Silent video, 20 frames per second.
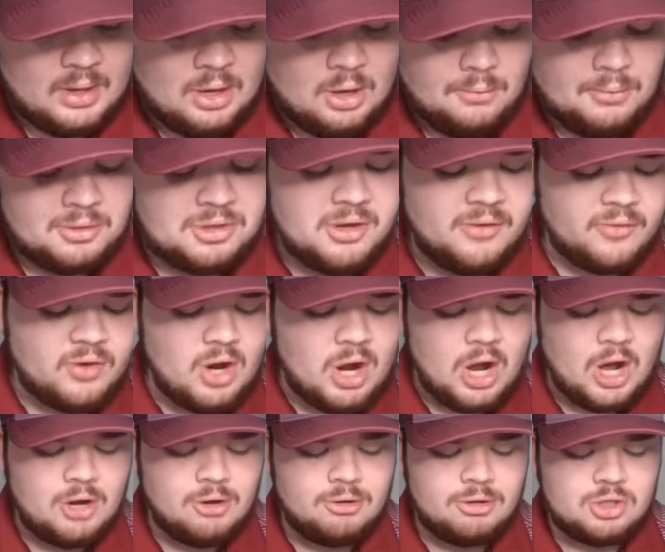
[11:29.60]
With over
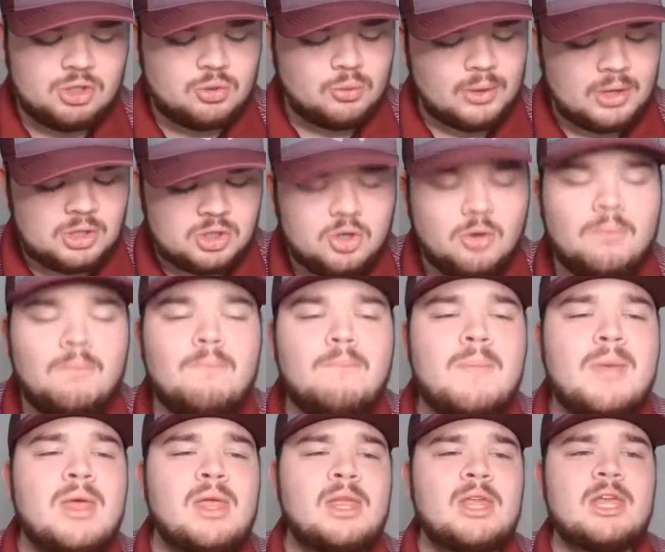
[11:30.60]
122
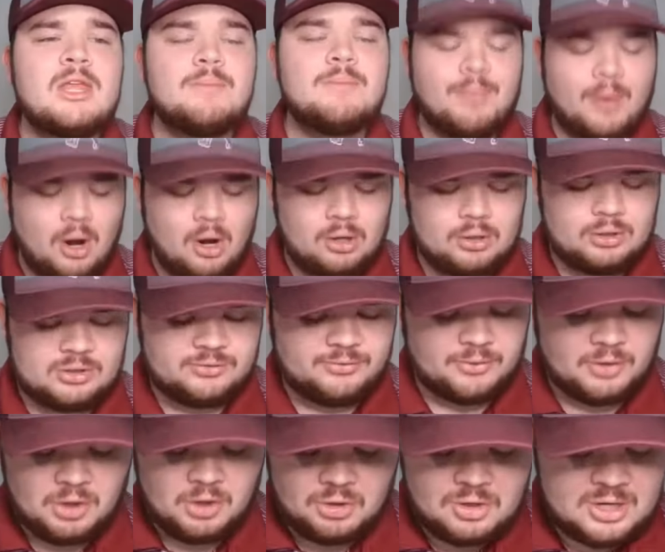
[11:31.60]
million parts for
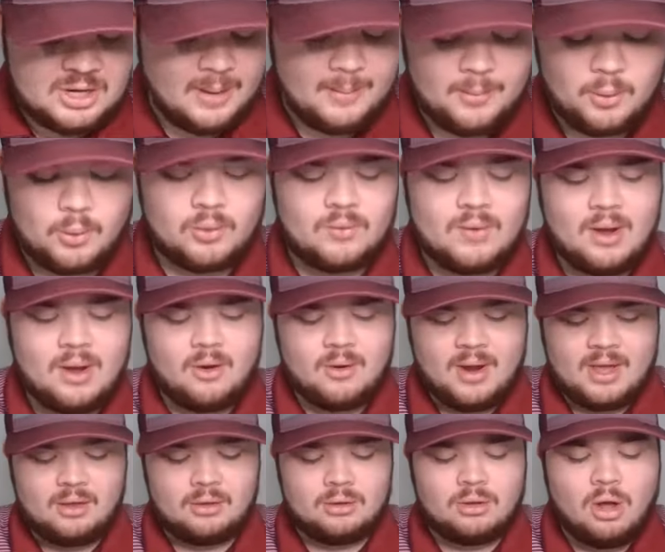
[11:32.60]
your number one ride or die,
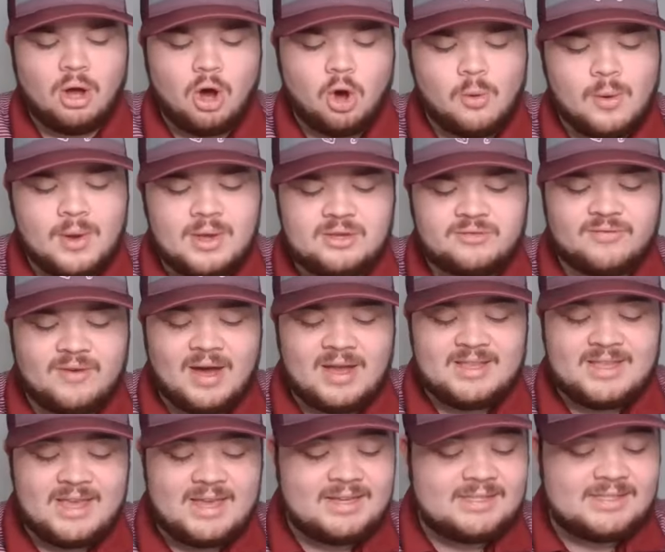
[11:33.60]
you'll always find
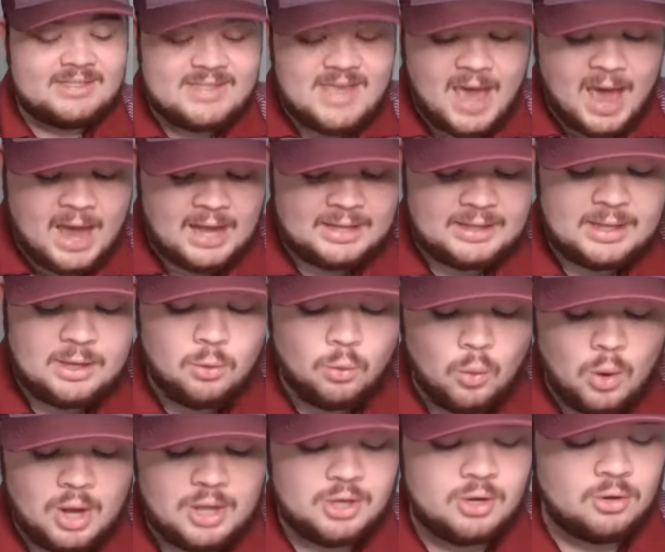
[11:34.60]
exactly
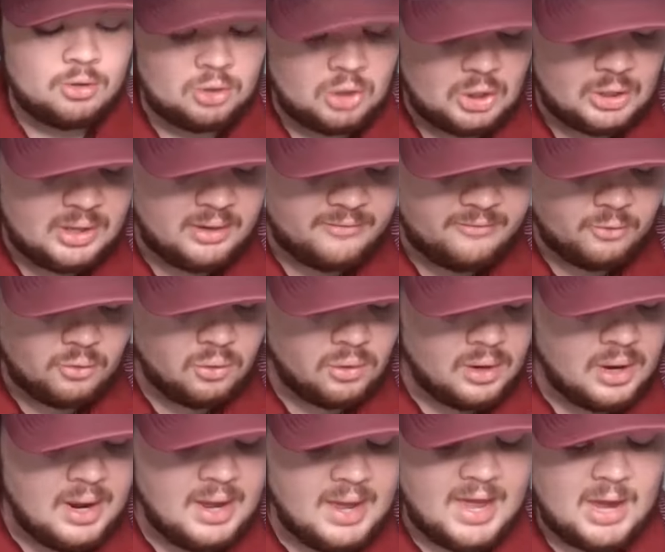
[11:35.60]
what you're looking for.
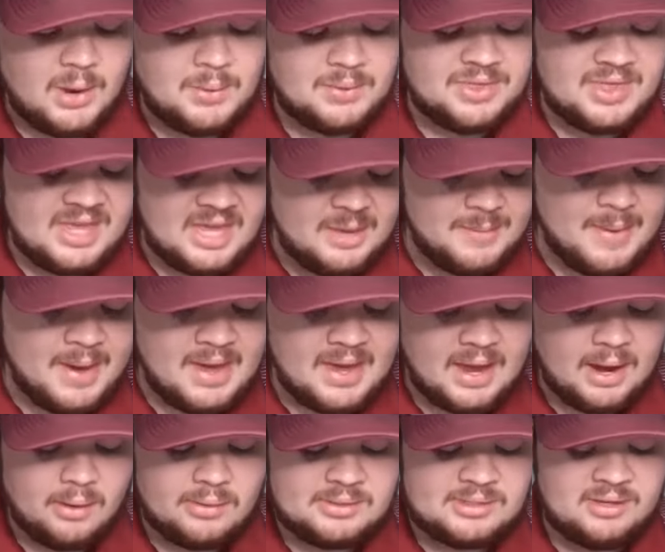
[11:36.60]
And with eBay
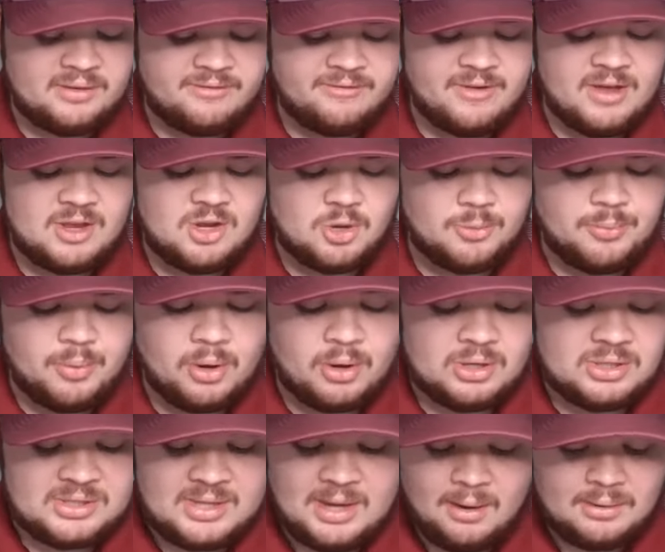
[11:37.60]
Guaranteed Fit, your part
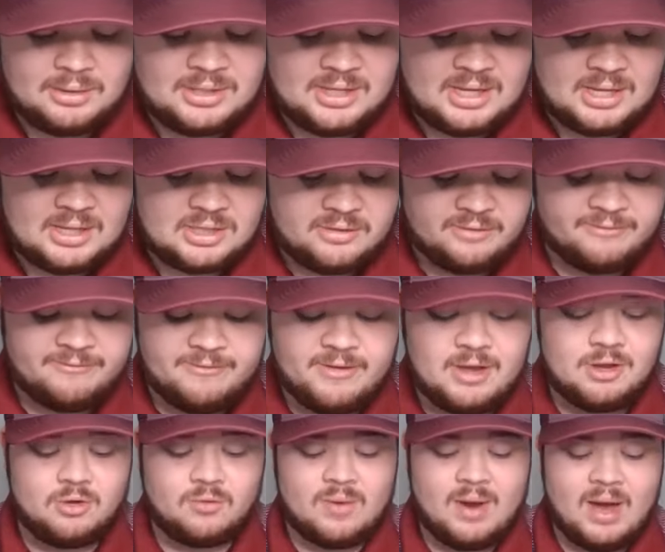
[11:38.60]
is guaranteed to fit
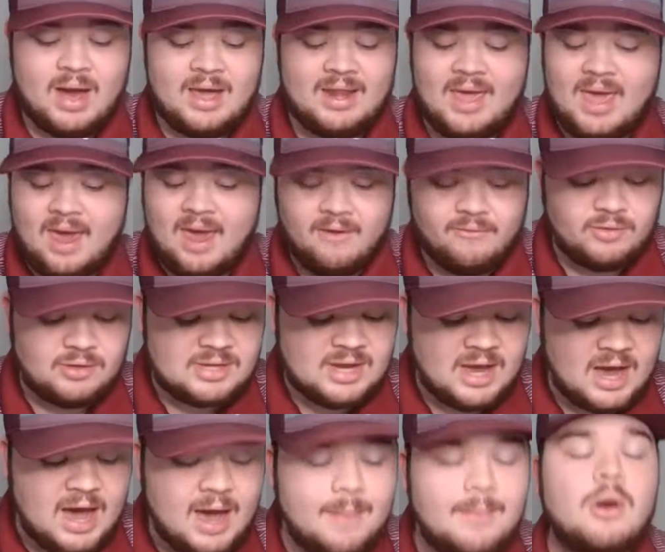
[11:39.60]
your ride every
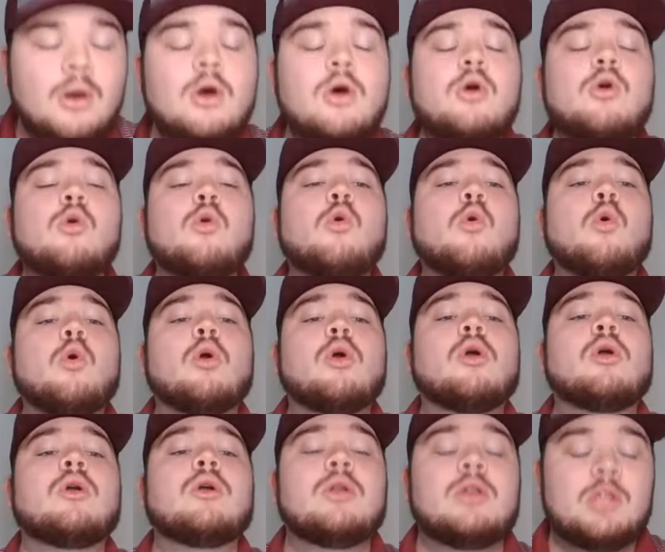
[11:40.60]
time
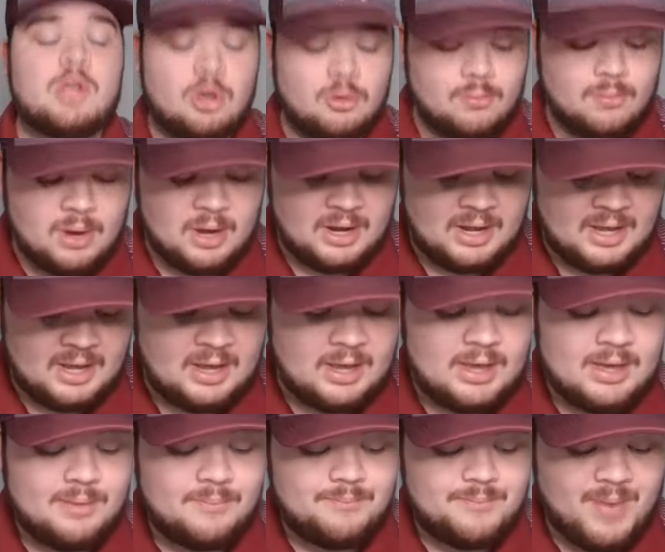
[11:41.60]
or your money
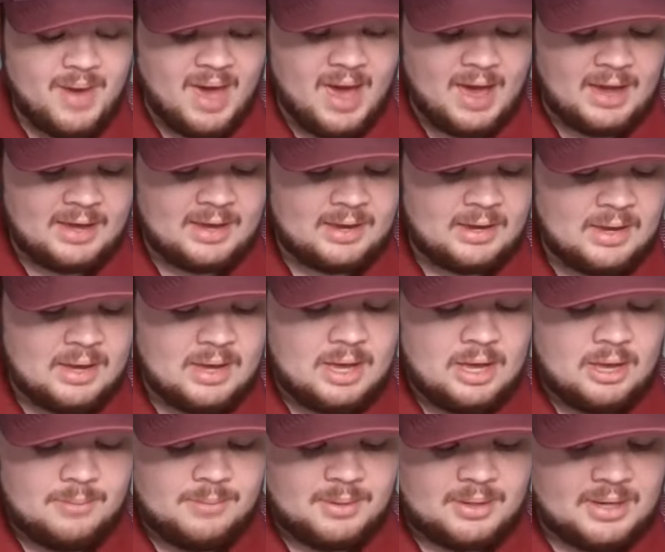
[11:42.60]
back.
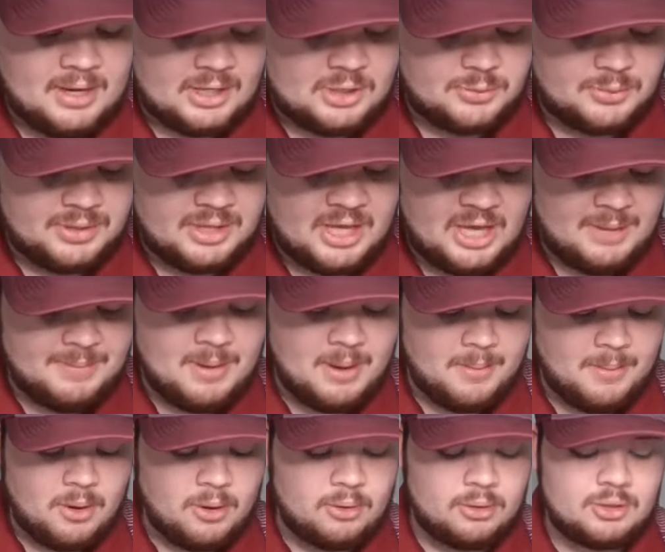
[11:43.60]
Because with eBay
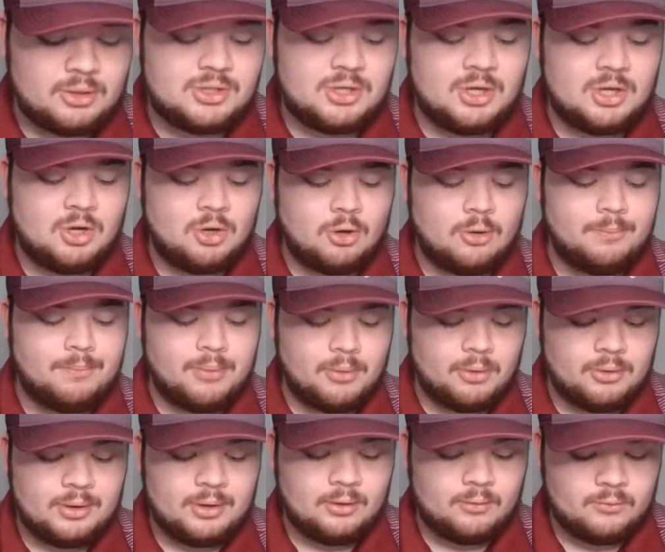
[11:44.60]
Motors, you're
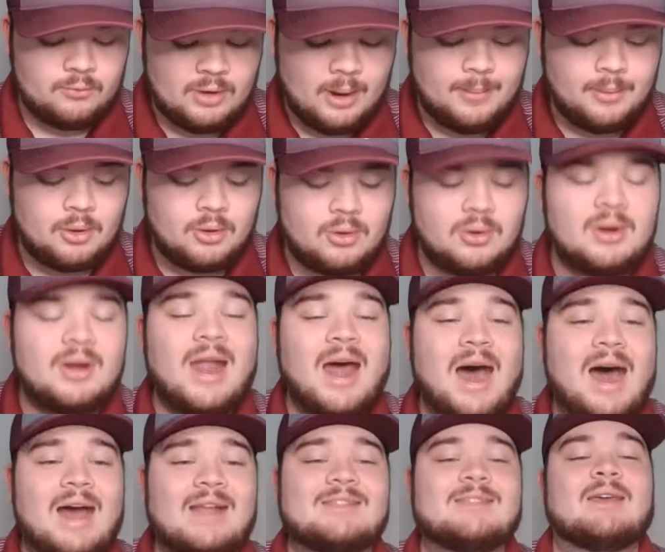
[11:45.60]
burning rubber,
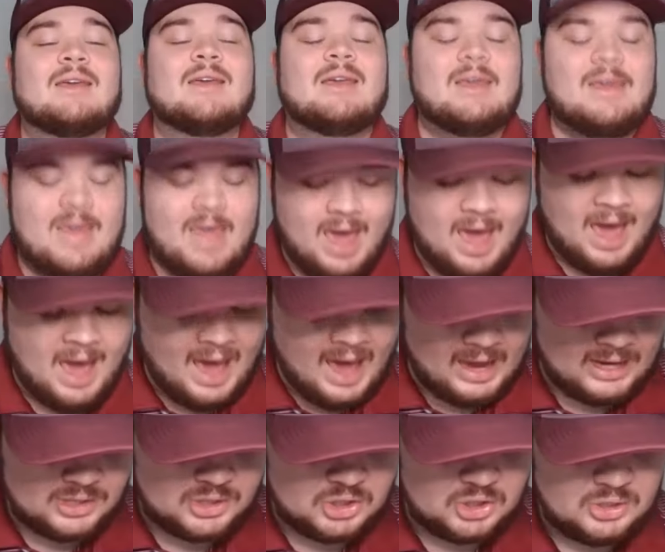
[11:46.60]
not
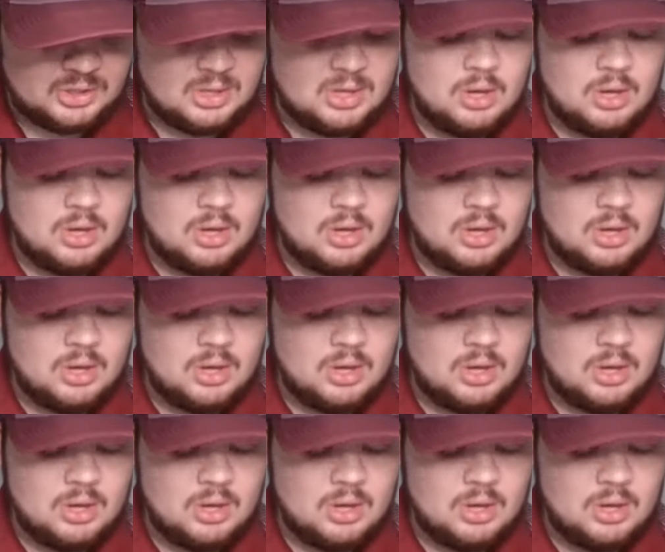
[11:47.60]
cash.